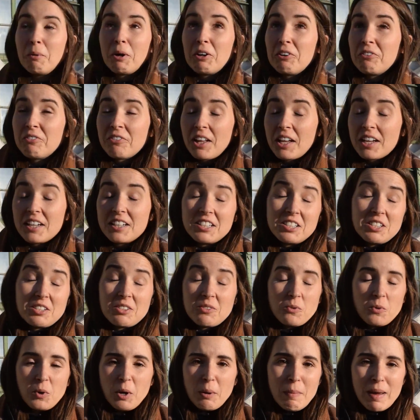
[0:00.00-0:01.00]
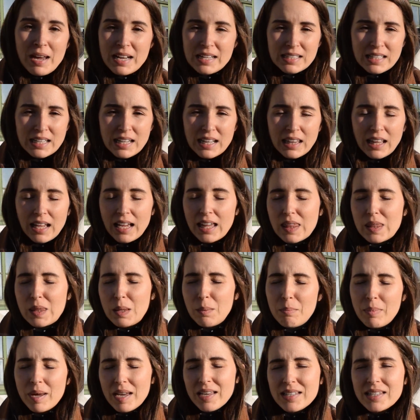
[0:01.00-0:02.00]
butterflies were amazing, like
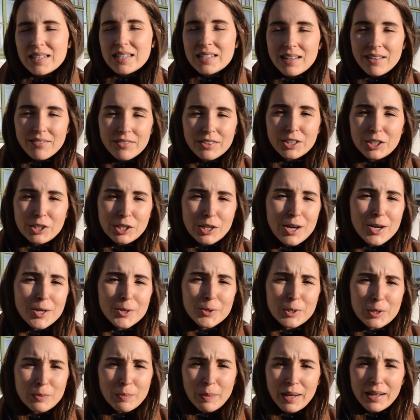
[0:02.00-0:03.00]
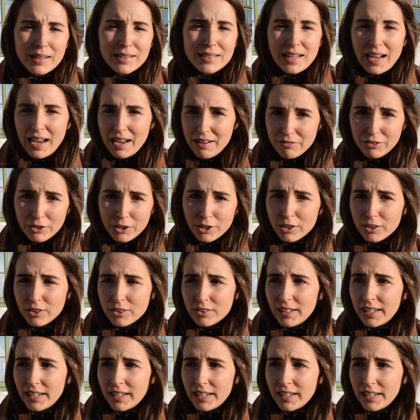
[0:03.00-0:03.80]
the best €7 spent ever.